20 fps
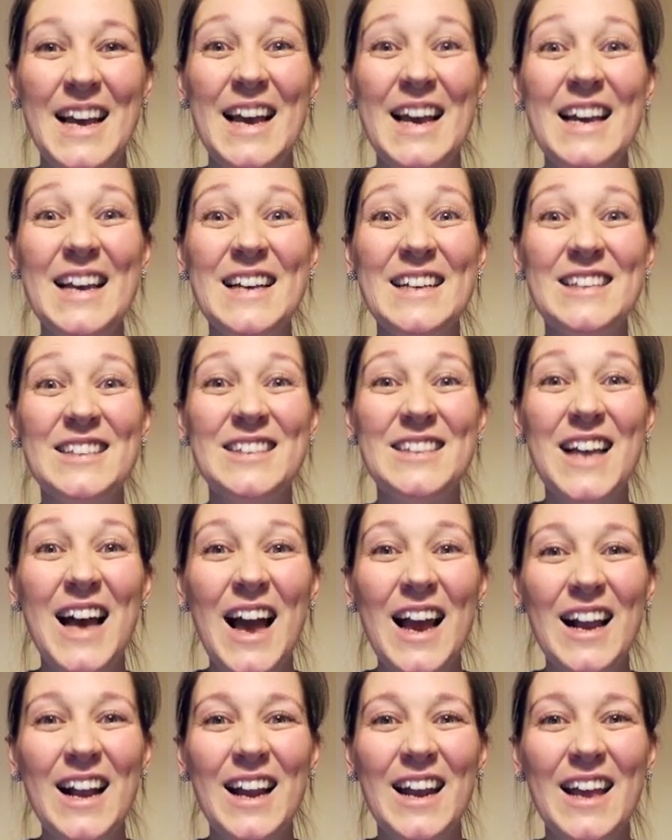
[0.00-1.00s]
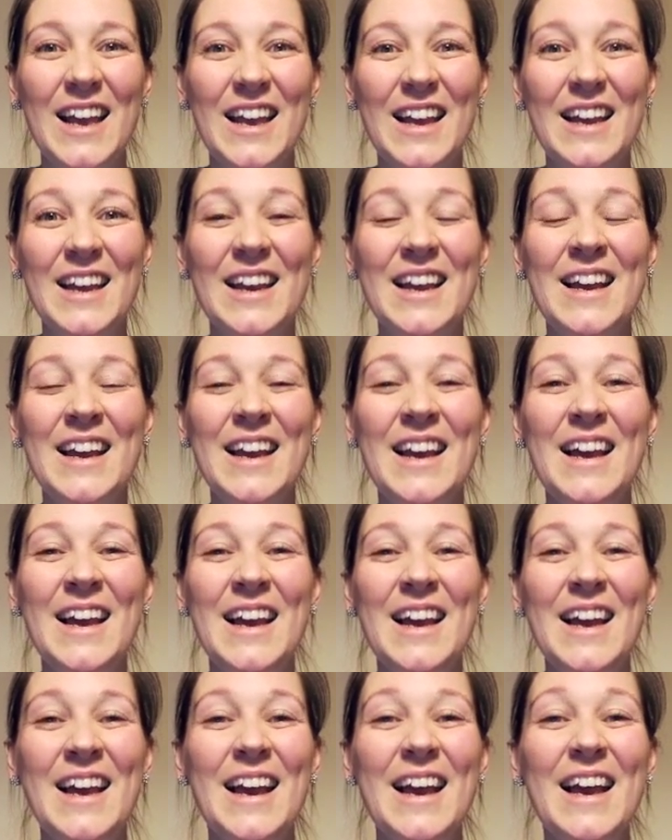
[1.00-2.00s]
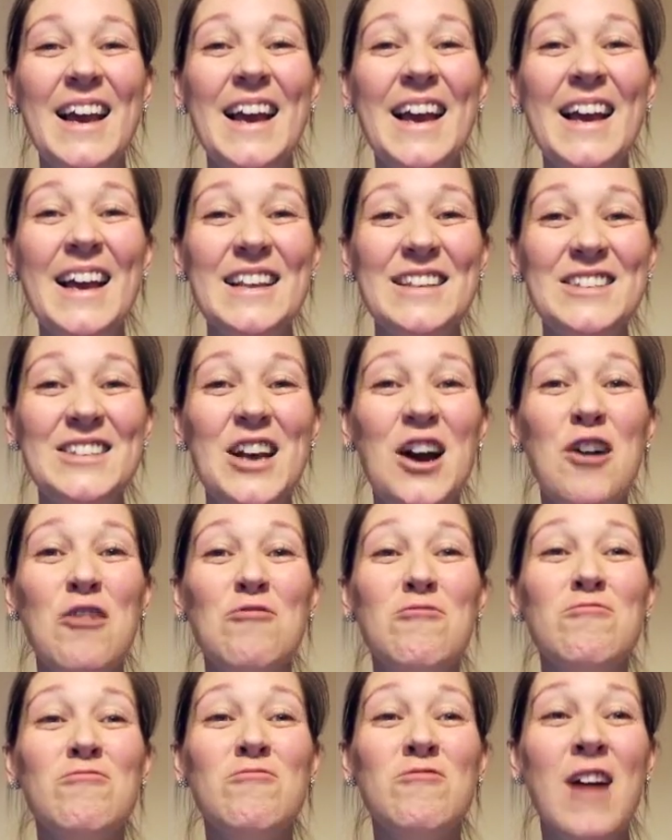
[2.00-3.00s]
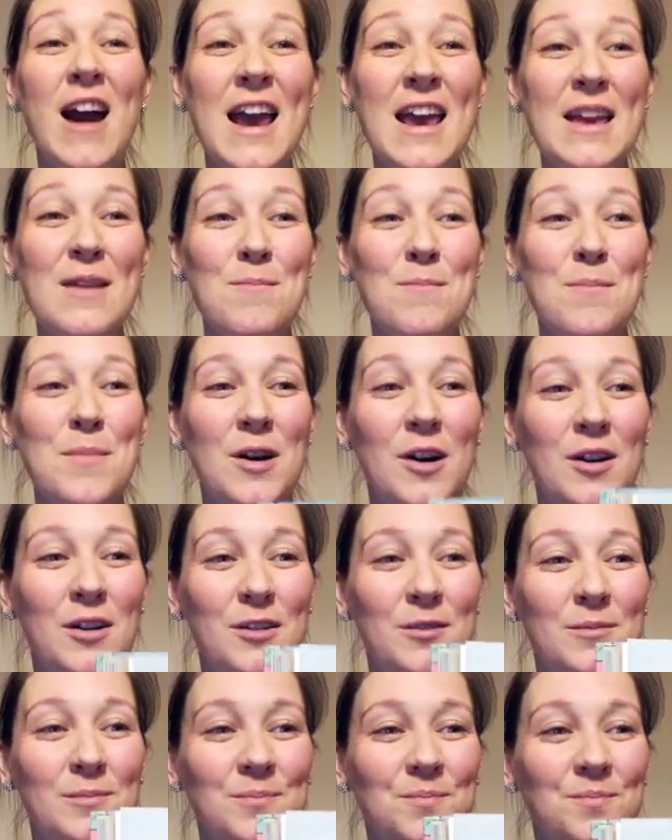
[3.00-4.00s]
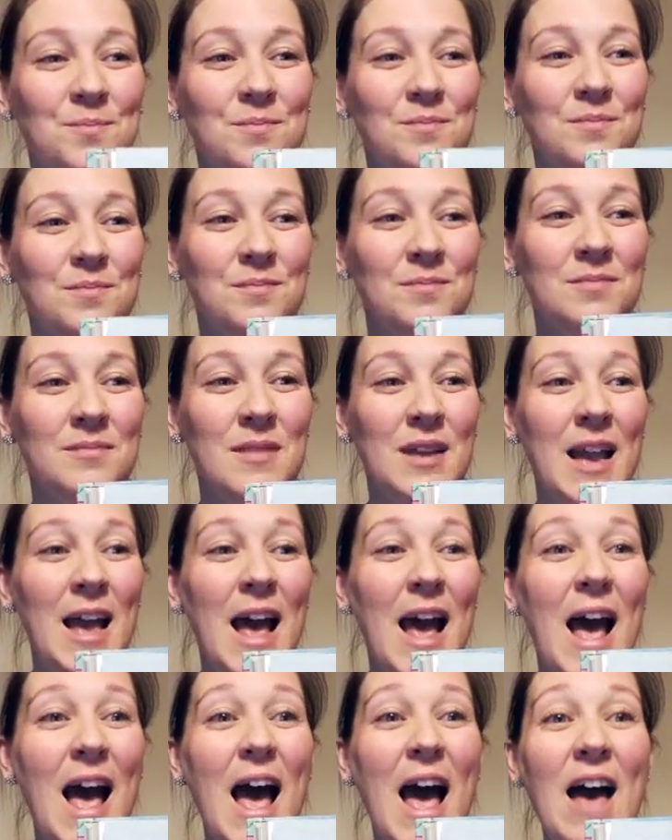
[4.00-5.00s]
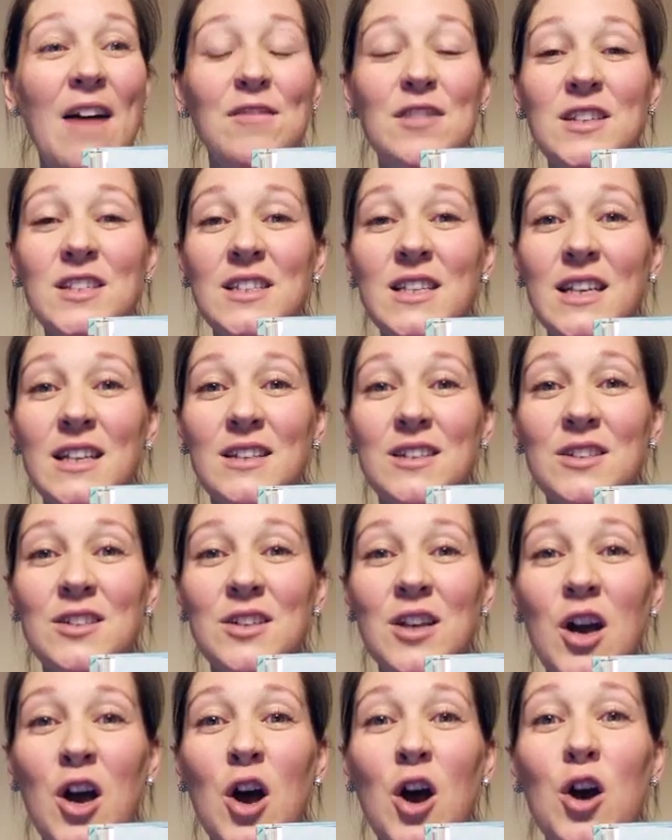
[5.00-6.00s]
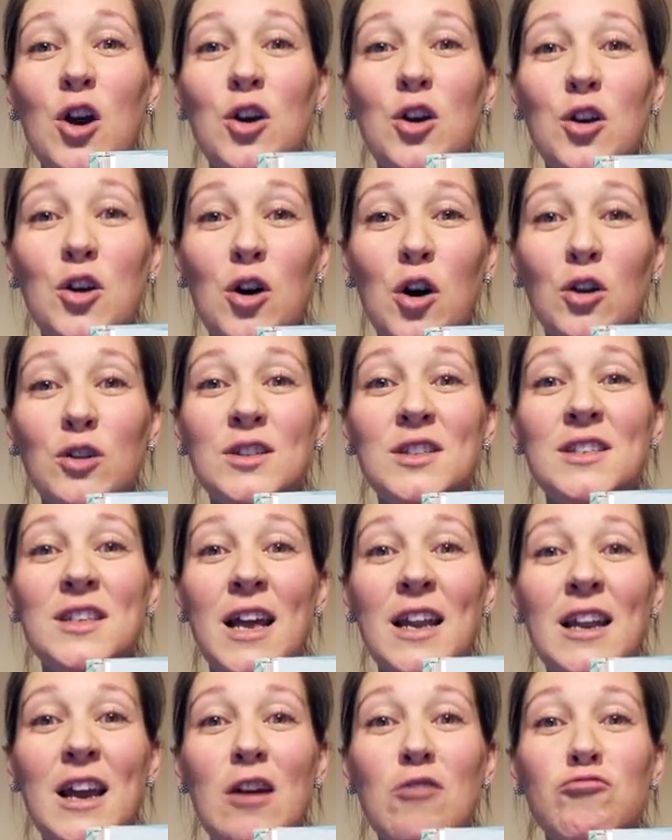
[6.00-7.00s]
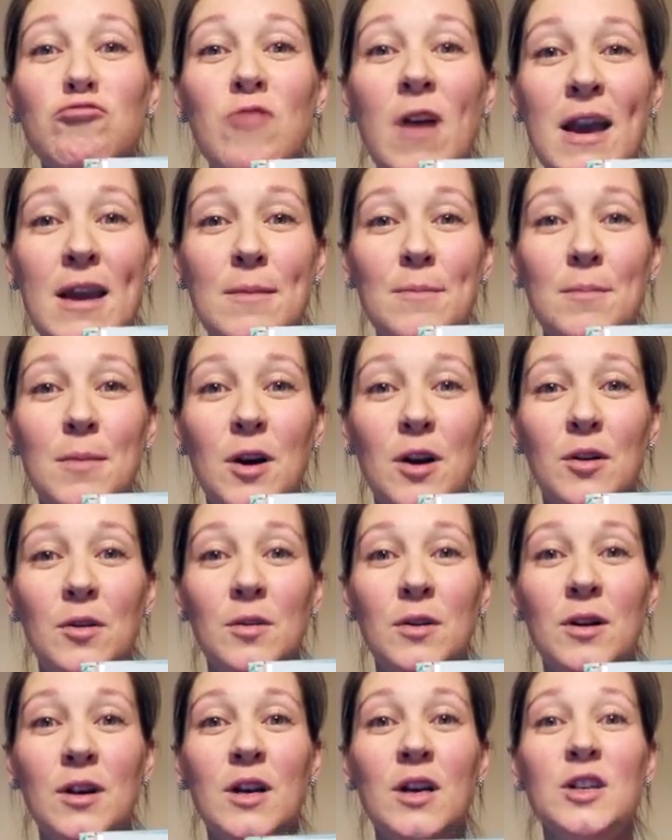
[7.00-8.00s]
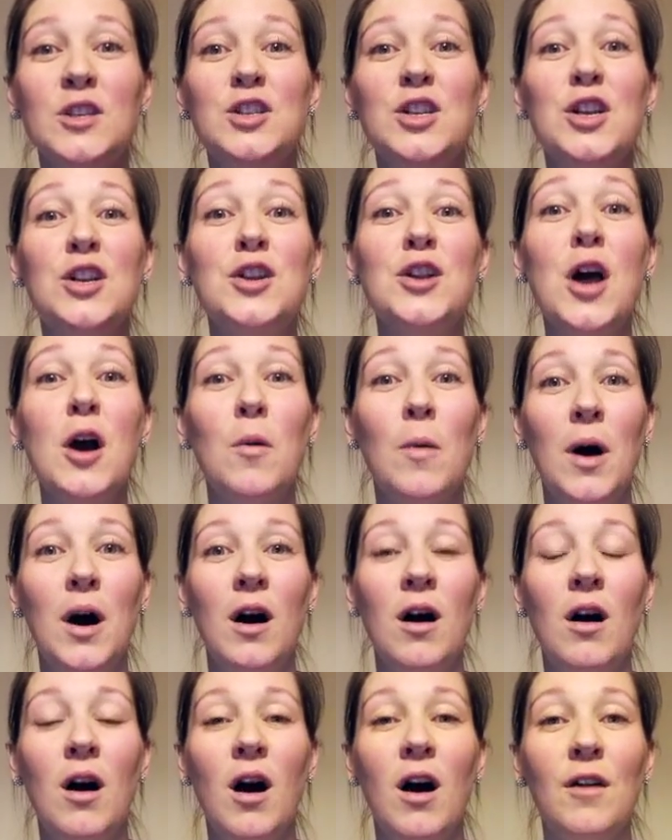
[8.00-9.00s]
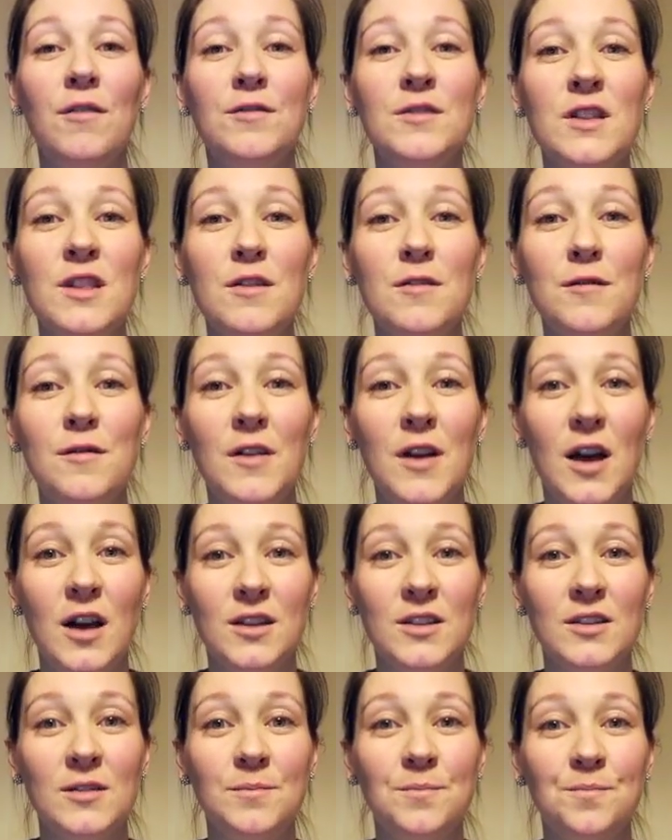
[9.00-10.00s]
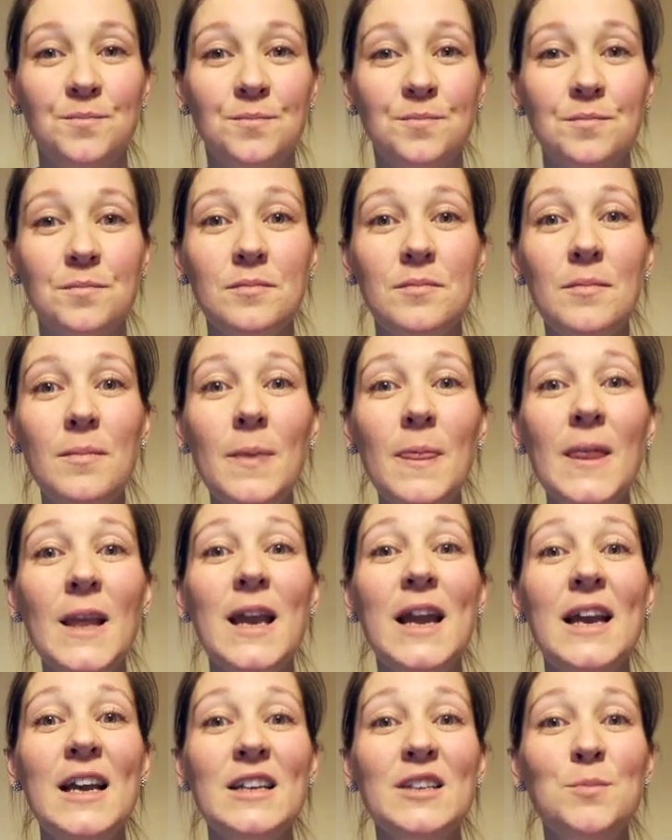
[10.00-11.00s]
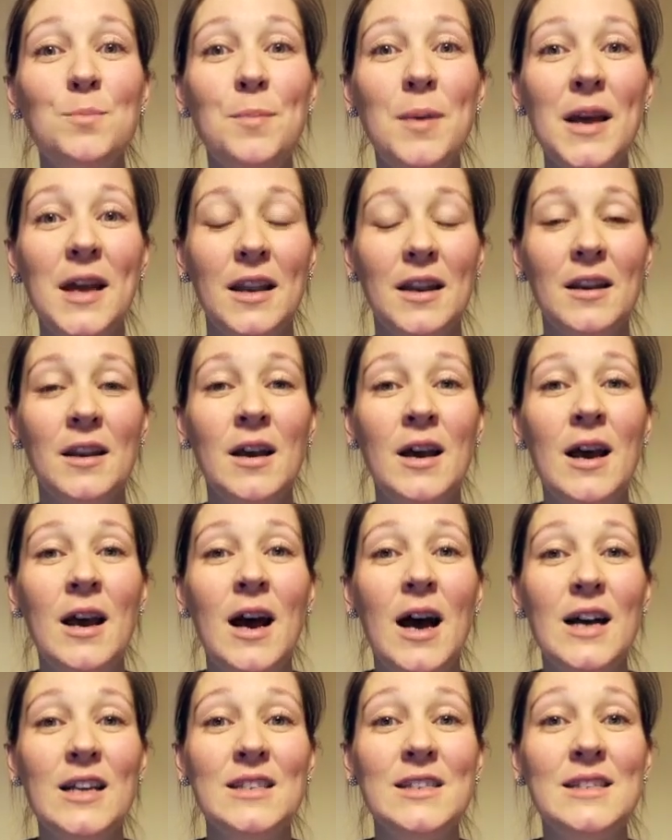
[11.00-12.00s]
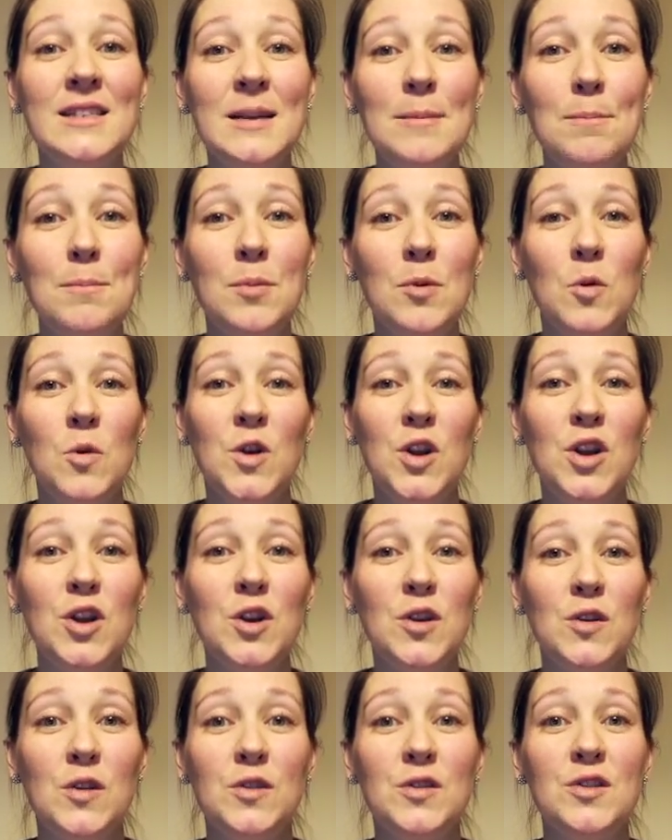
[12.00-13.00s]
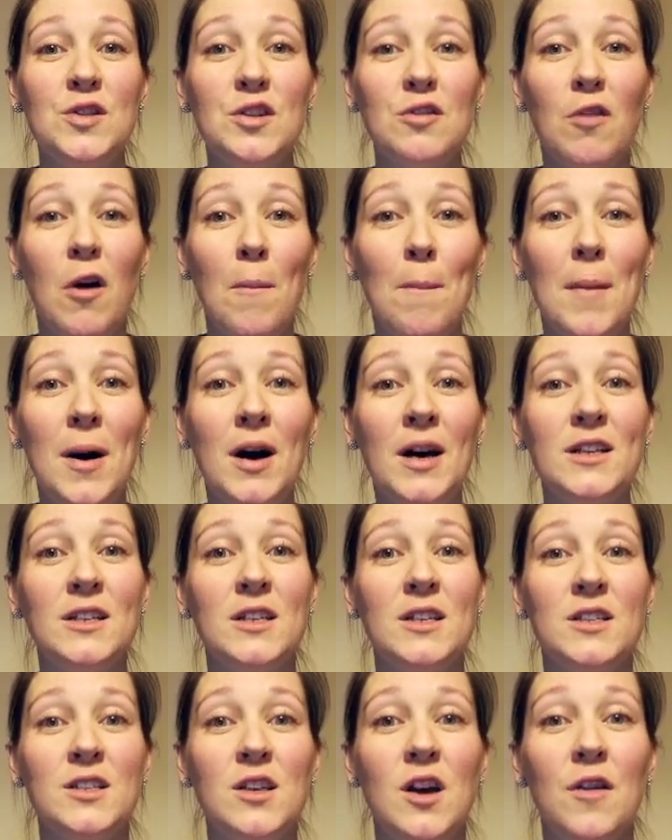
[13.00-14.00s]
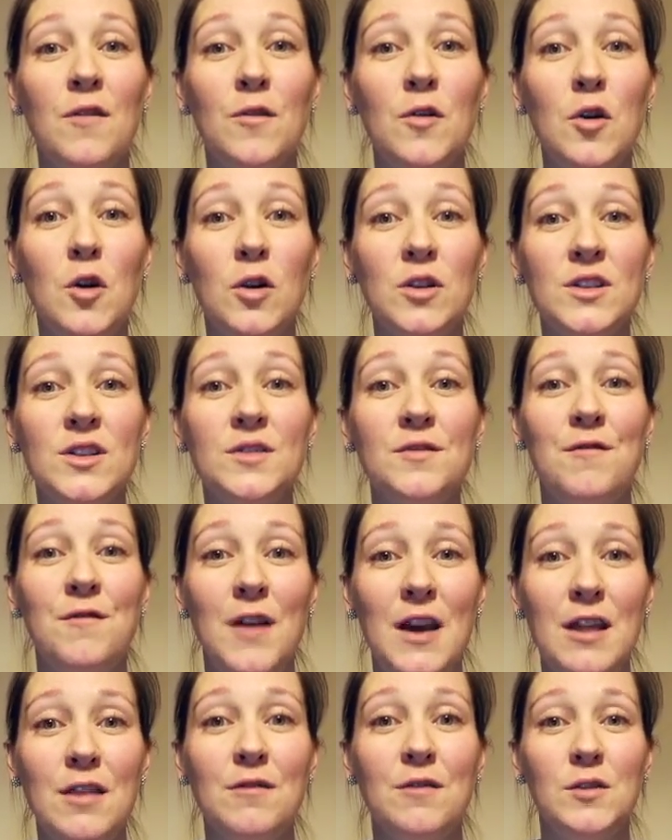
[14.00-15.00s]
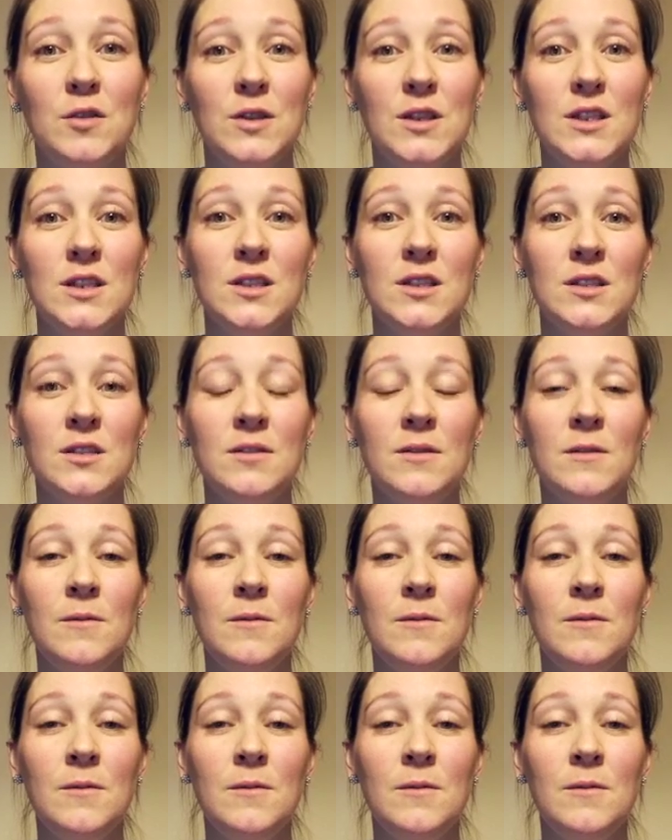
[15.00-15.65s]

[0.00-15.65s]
Exactly. It's a rainbow. Ever since God sent a rainbow to Noah after the flood, it has been a symbol used to remind us of God's faithfulness.